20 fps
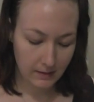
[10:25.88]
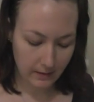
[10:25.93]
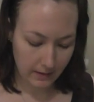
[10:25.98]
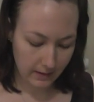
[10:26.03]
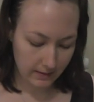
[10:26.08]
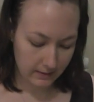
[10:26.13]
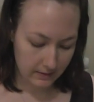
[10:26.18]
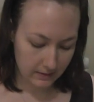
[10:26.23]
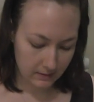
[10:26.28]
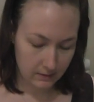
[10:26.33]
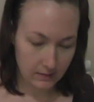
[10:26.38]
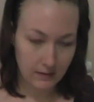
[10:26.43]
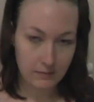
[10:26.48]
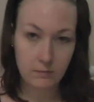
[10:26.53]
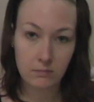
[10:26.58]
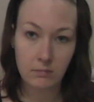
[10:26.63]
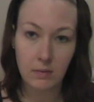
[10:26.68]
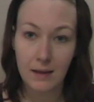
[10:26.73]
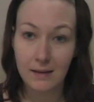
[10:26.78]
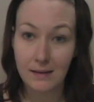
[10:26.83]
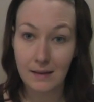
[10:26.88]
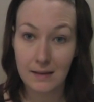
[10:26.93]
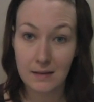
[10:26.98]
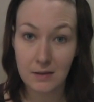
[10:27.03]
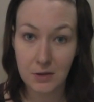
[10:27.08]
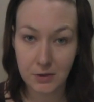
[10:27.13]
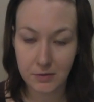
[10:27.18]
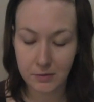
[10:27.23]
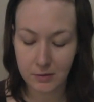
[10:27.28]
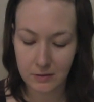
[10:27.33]
there's at
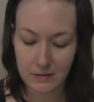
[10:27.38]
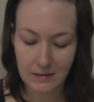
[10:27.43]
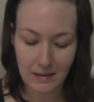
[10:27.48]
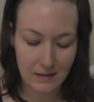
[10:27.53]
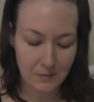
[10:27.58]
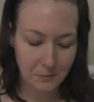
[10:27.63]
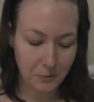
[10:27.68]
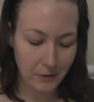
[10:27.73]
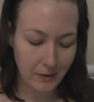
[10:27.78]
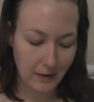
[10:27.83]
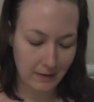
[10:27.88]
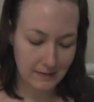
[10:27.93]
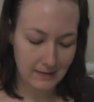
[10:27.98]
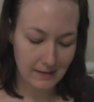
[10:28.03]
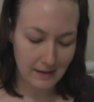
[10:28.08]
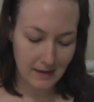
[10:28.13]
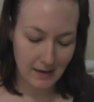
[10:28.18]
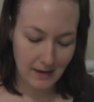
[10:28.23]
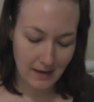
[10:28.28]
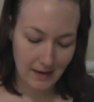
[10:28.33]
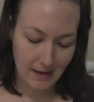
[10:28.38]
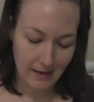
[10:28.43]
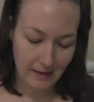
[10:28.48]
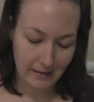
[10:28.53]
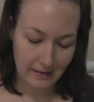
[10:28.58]
least 2 full-size products in here.